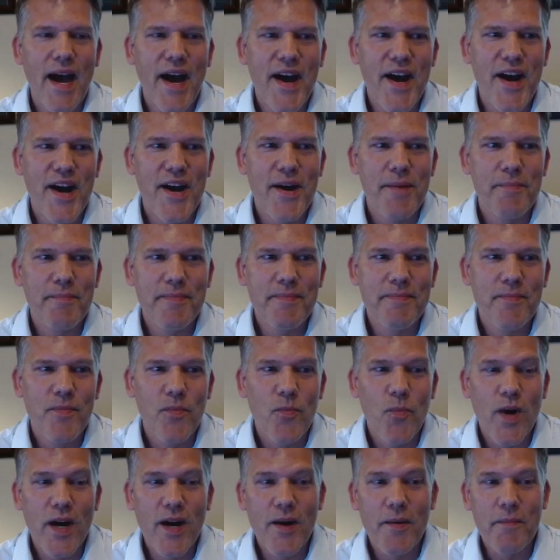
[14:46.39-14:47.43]

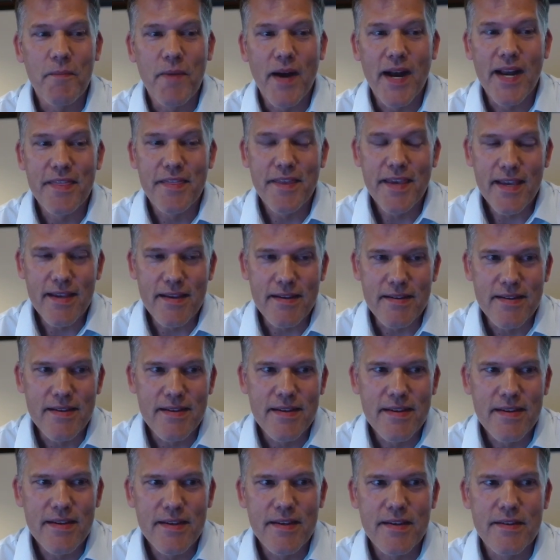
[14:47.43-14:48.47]
Well, I think
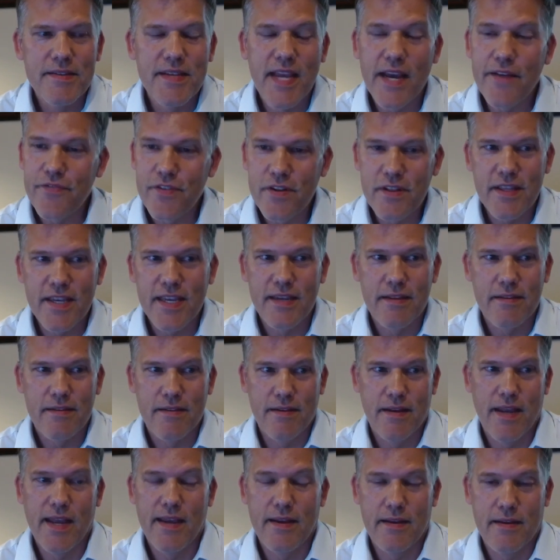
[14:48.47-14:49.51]
definitely
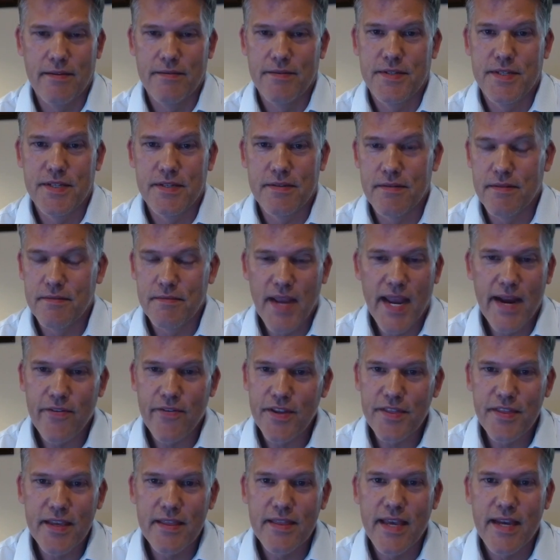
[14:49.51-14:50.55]

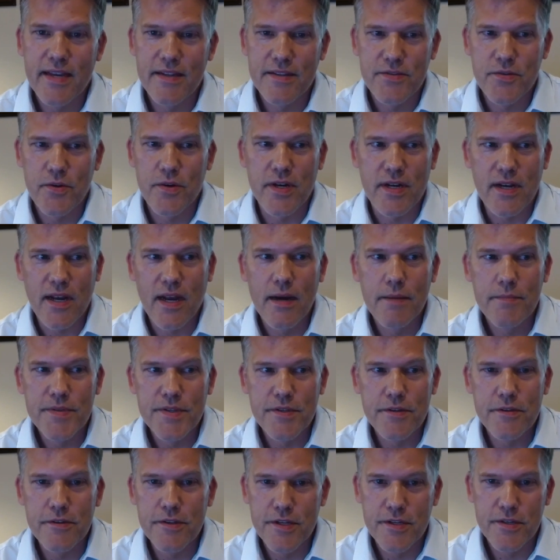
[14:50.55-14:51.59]
everything that sort of
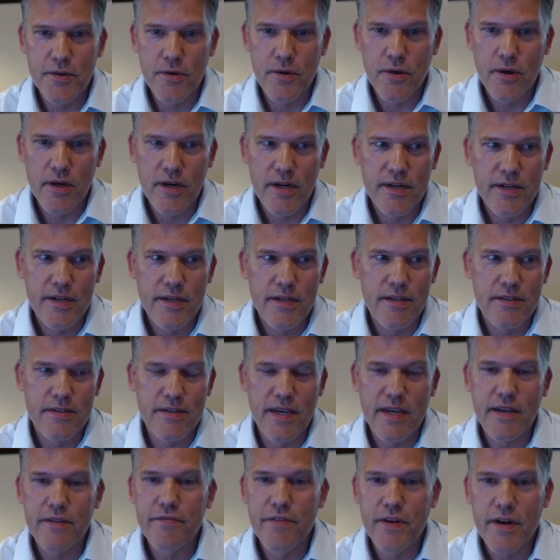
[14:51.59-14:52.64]
comes through the door is
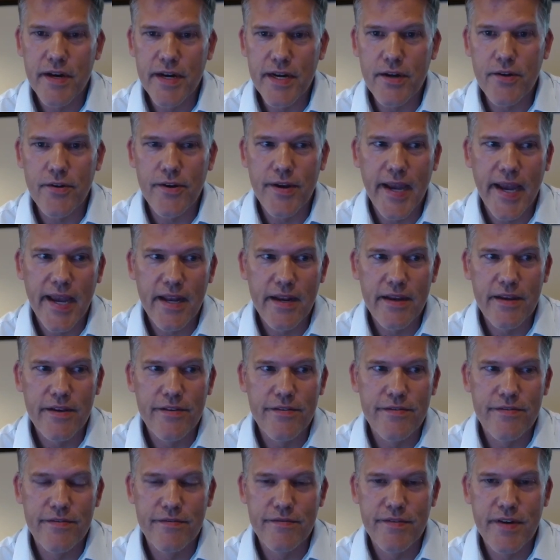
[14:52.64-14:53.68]
like very
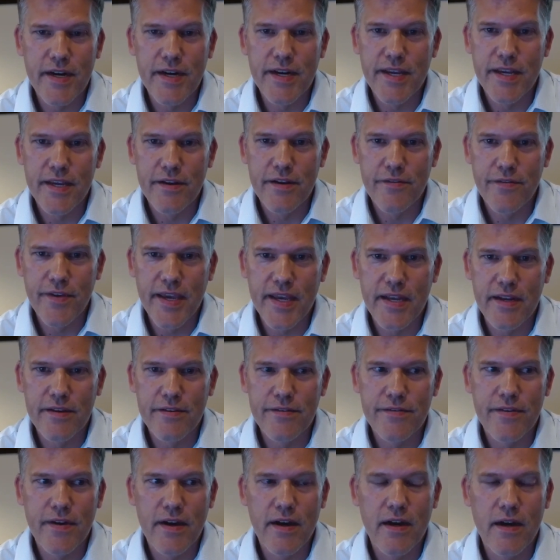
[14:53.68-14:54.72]
creative, very
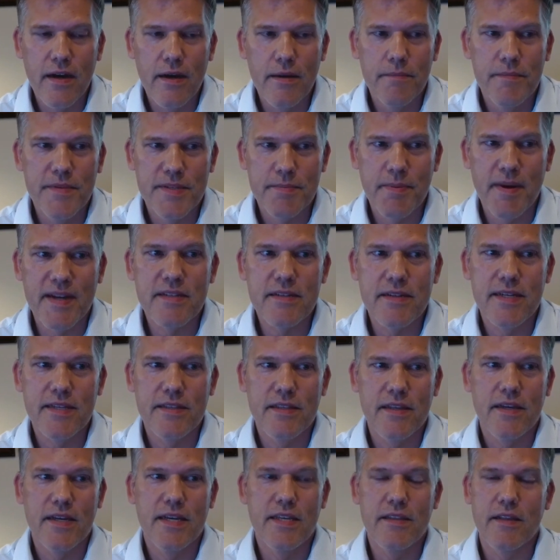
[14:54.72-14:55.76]
innovative, especially
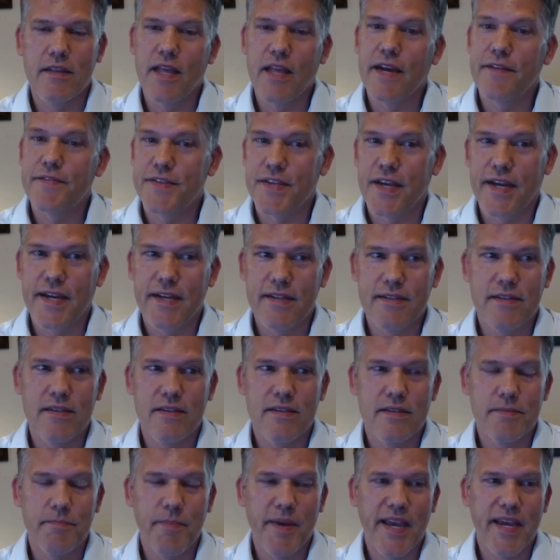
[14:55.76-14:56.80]
in the life
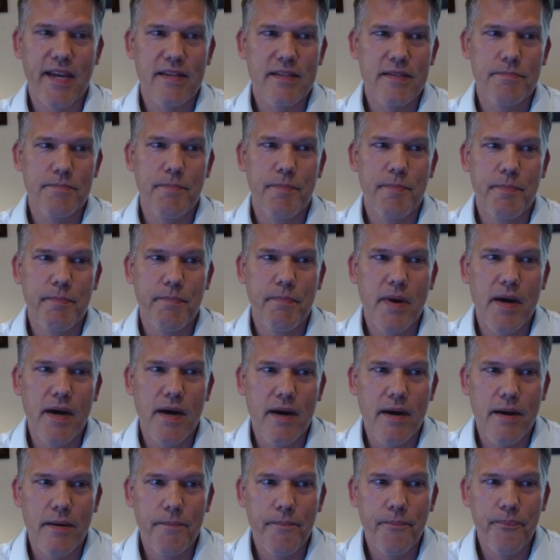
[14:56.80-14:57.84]
sciences space.
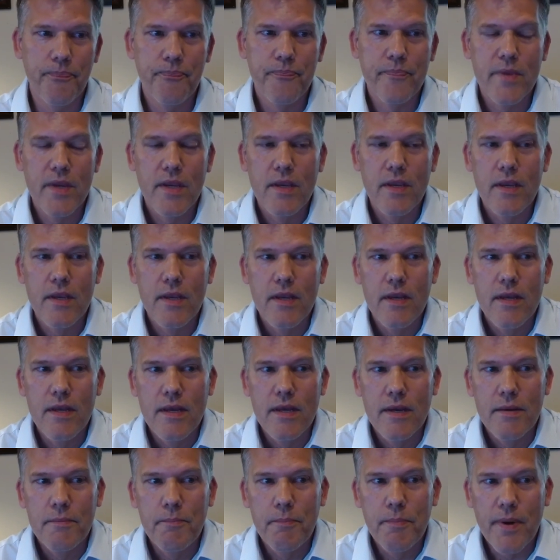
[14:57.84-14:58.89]
Um,
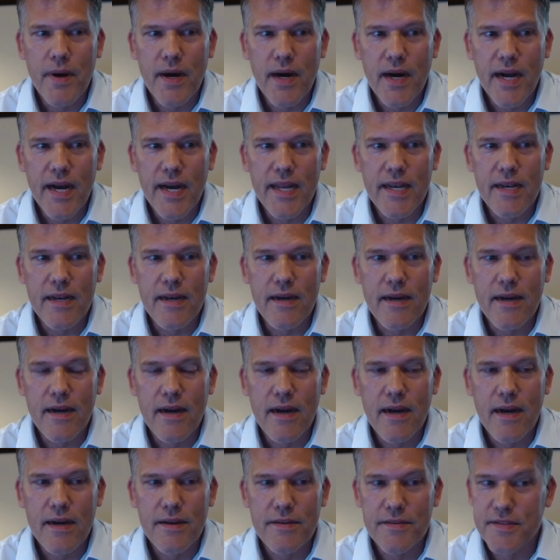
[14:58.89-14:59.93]
but
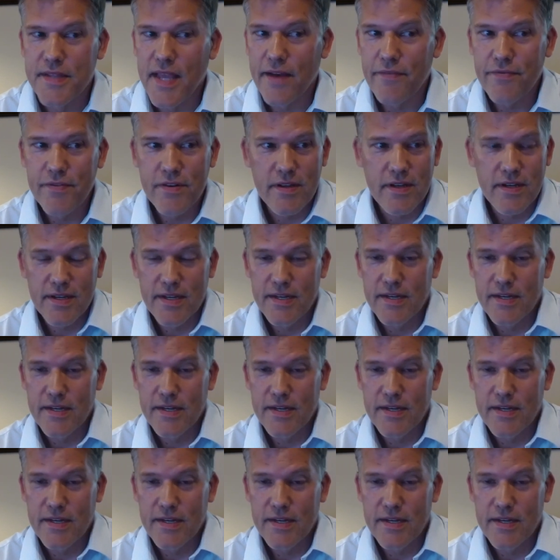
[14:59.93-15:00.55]
definitely